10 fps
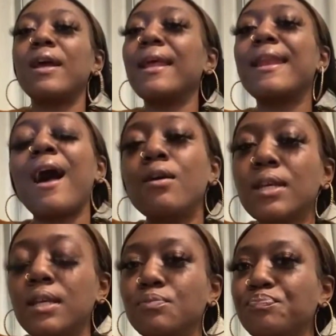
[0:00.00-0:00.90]
and then not
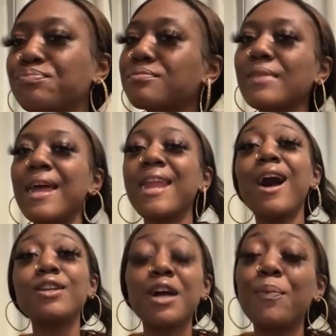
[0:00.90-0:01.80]
only
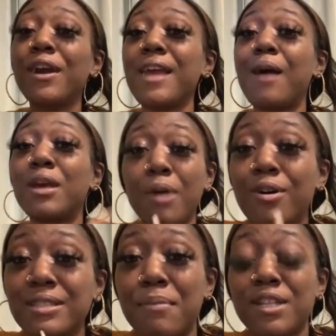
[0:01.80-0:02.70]
co-parent, y'all. Me and Momo
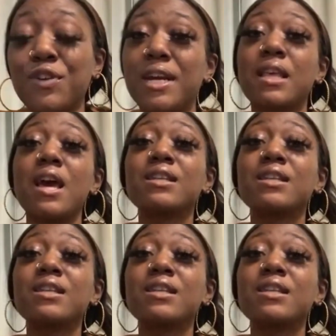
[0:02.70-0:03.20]
is like best friends.